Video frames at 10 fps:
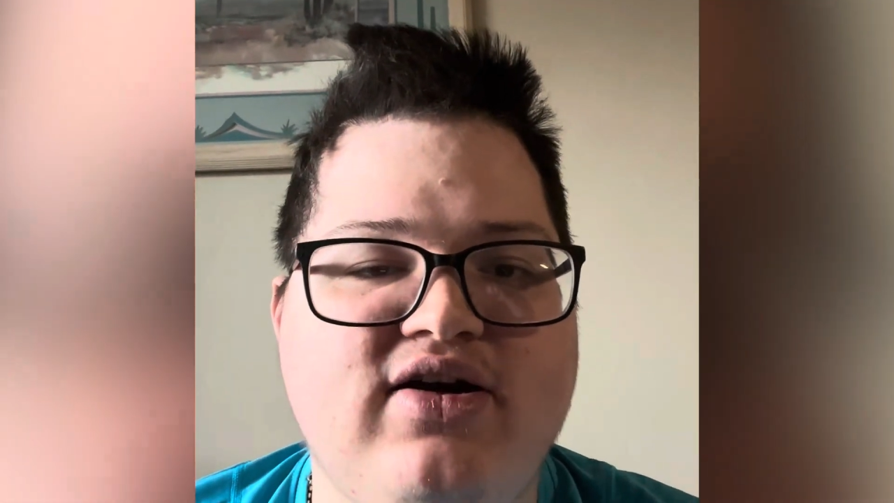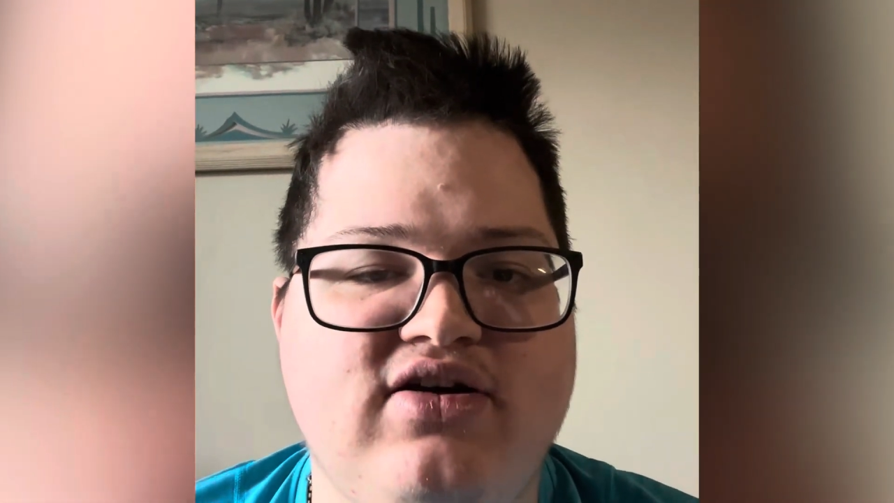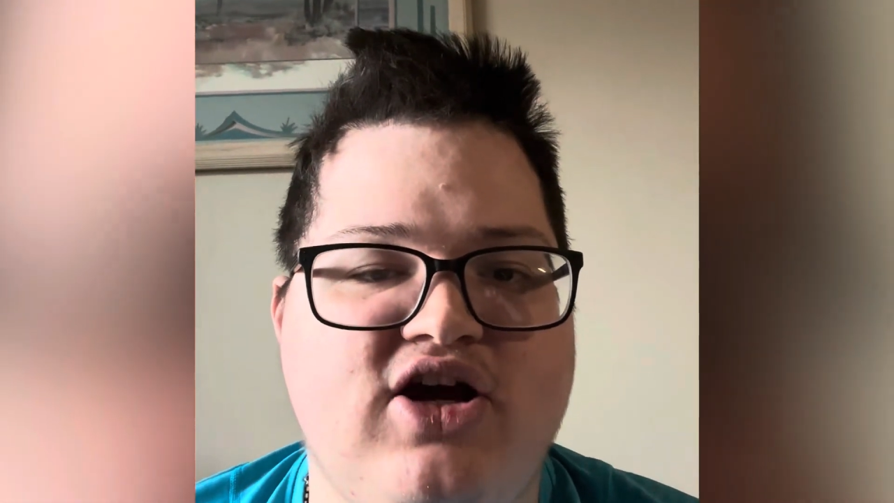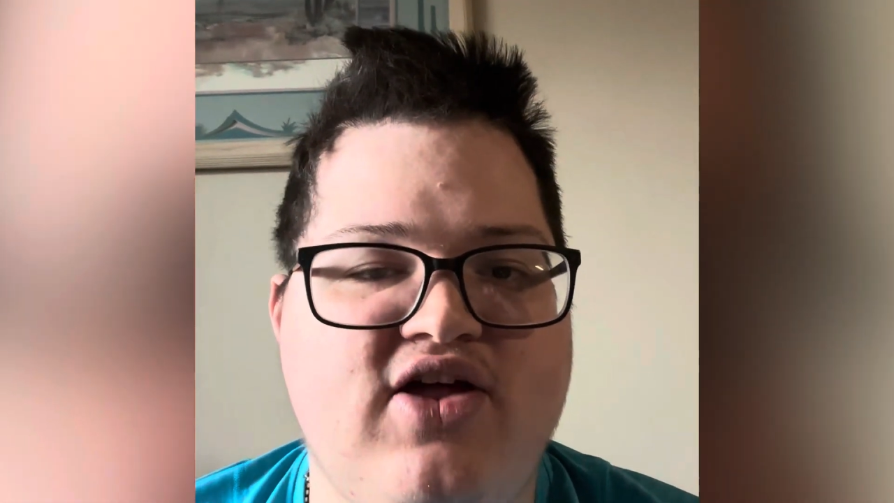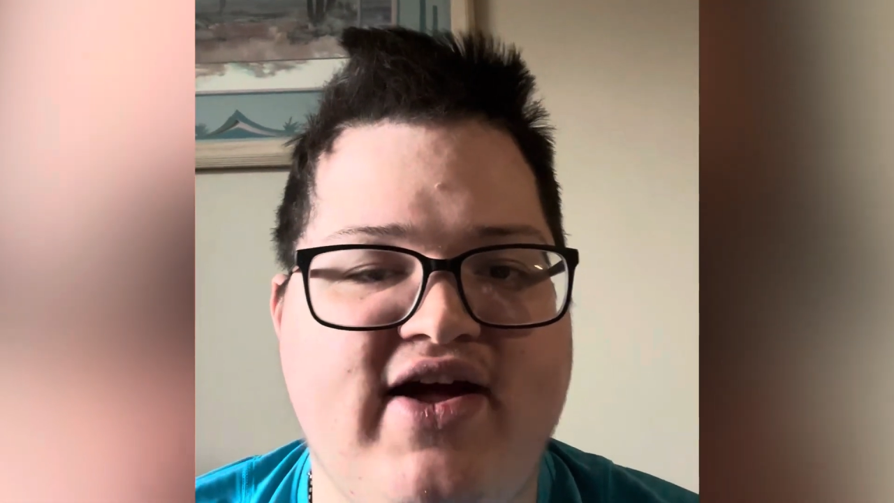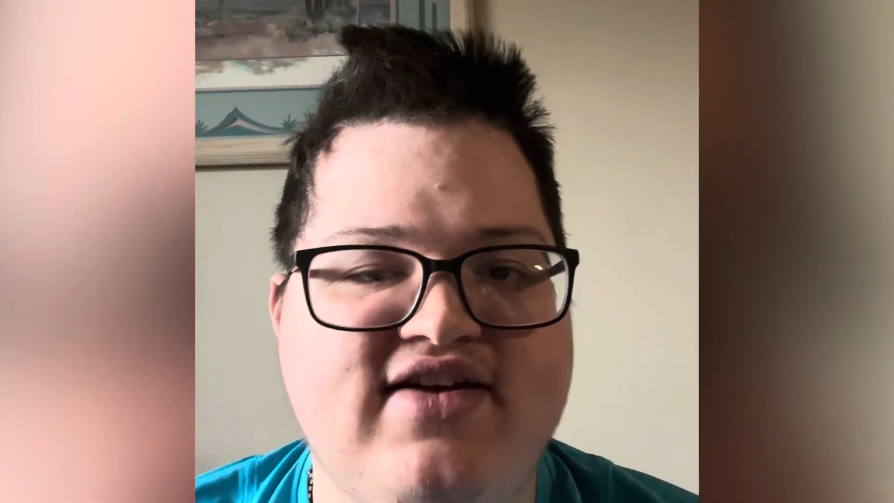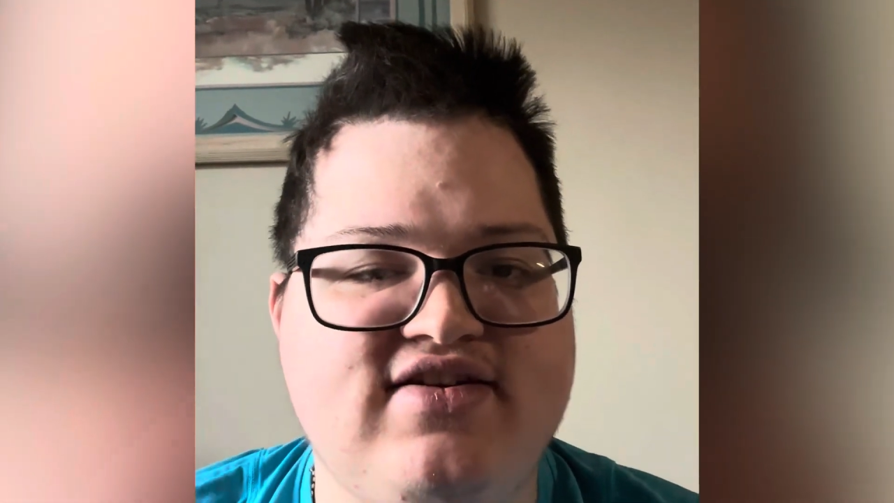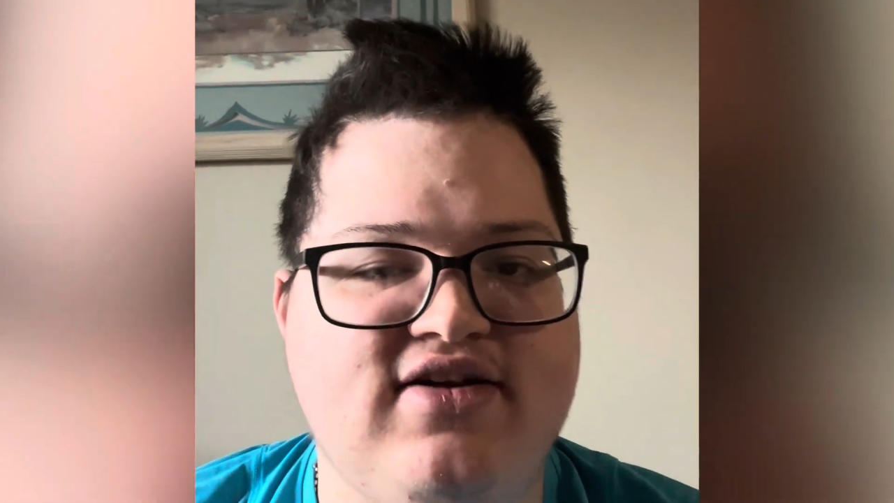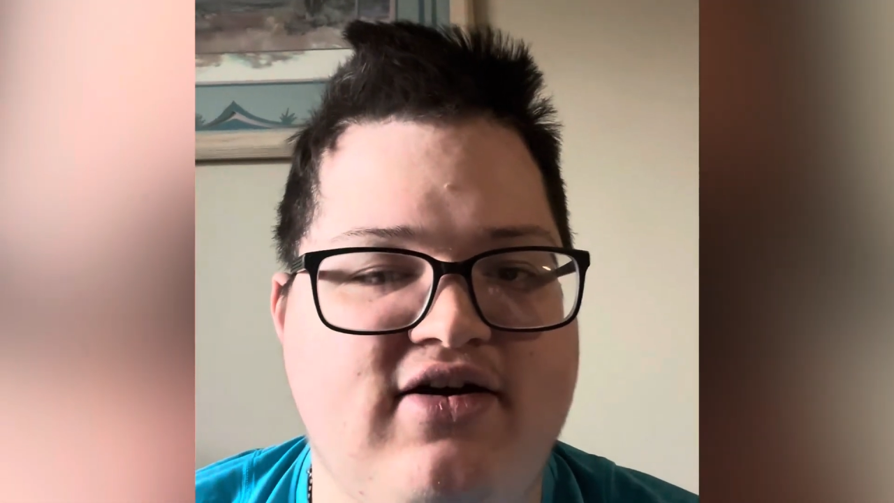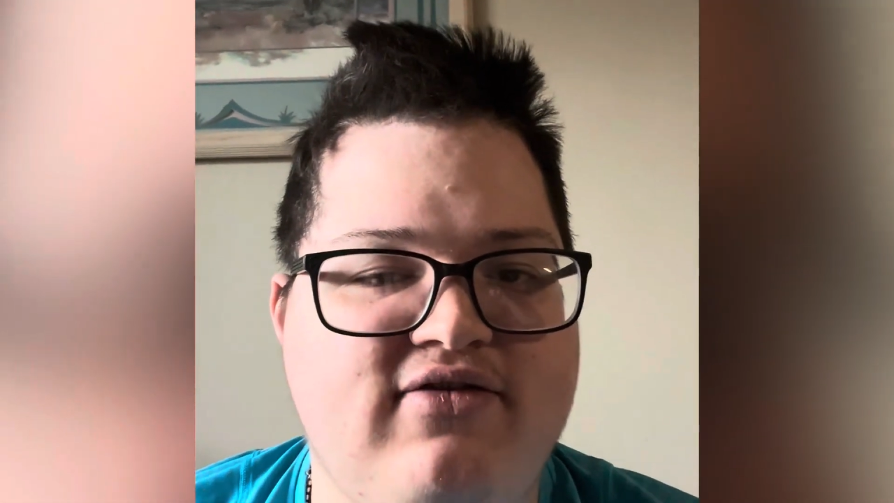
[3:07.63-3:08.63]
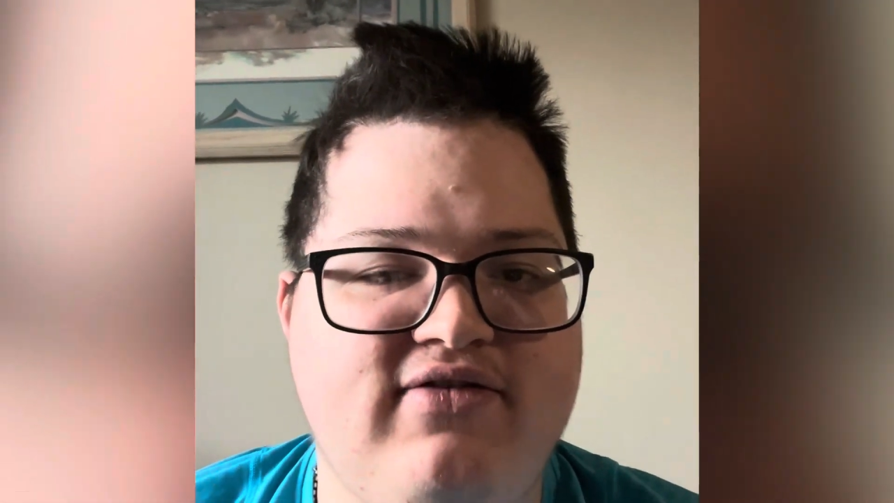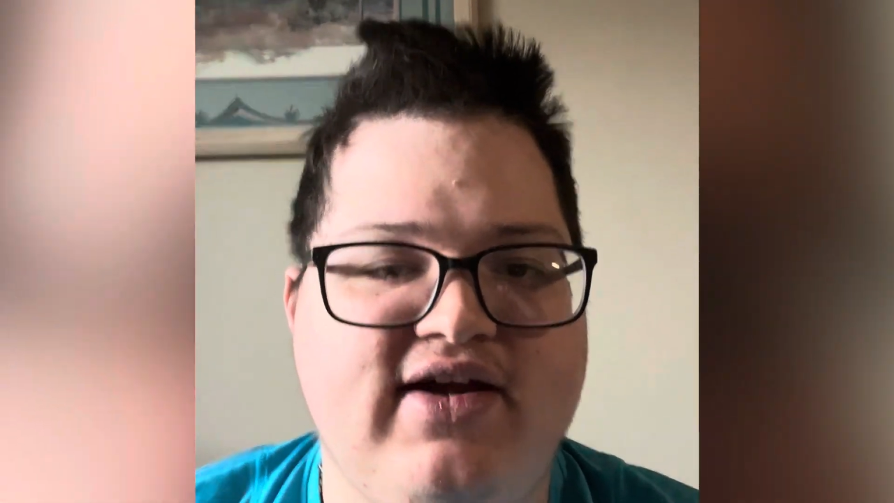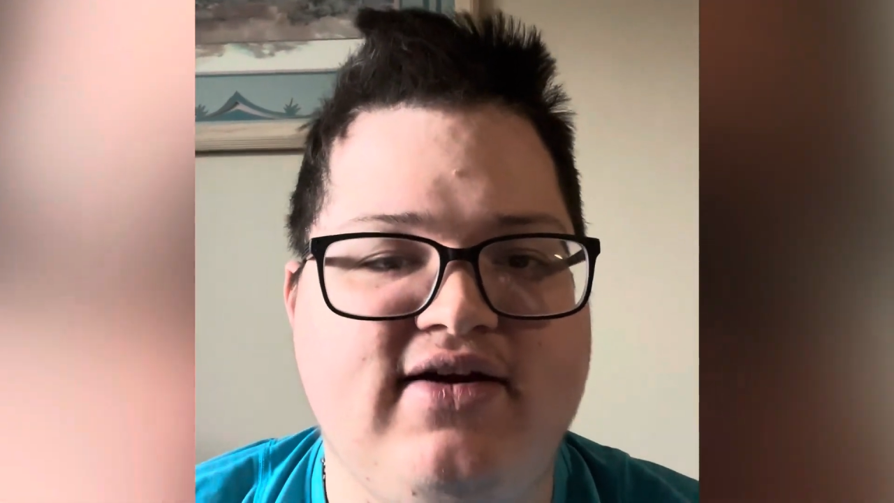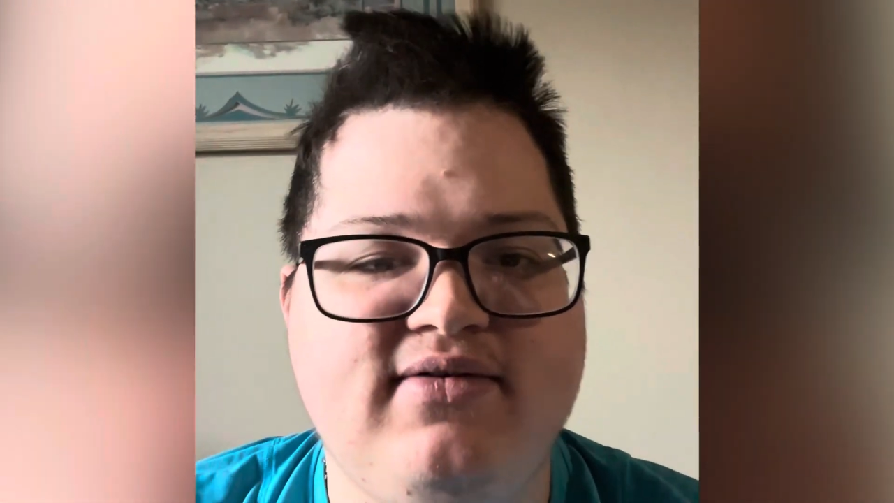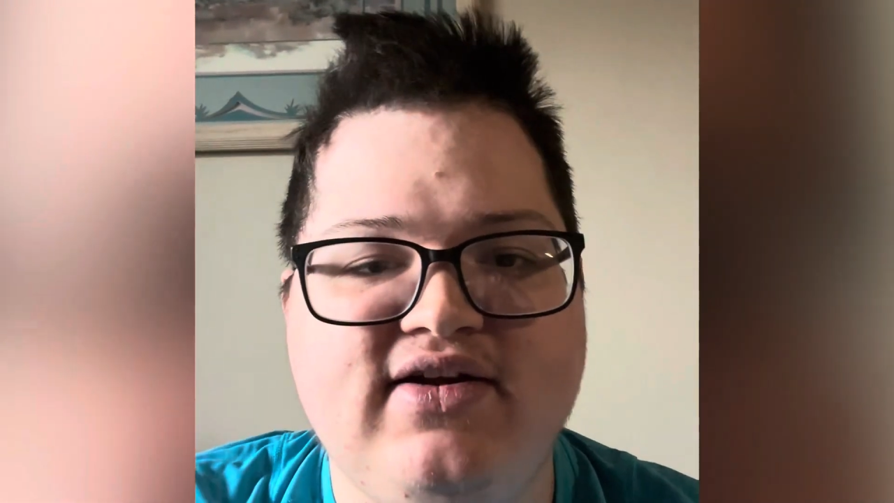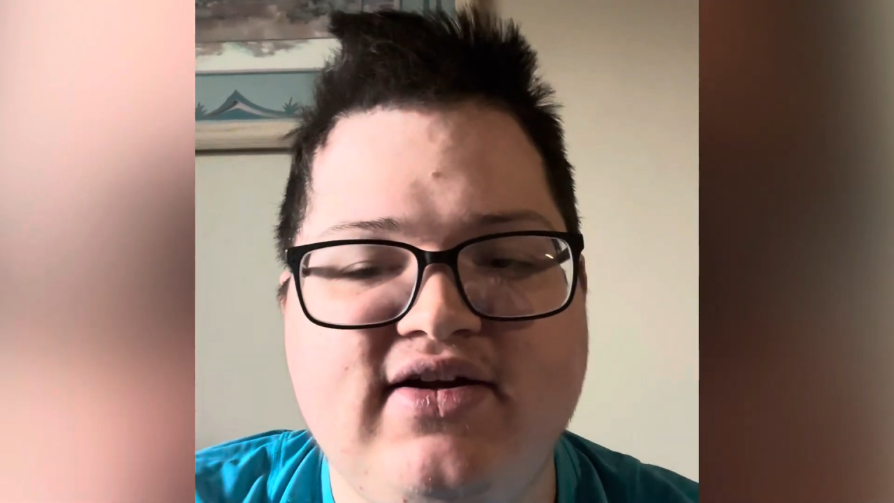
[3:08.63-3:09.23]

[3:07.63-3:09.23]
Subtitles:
and all that stuff. Yeah,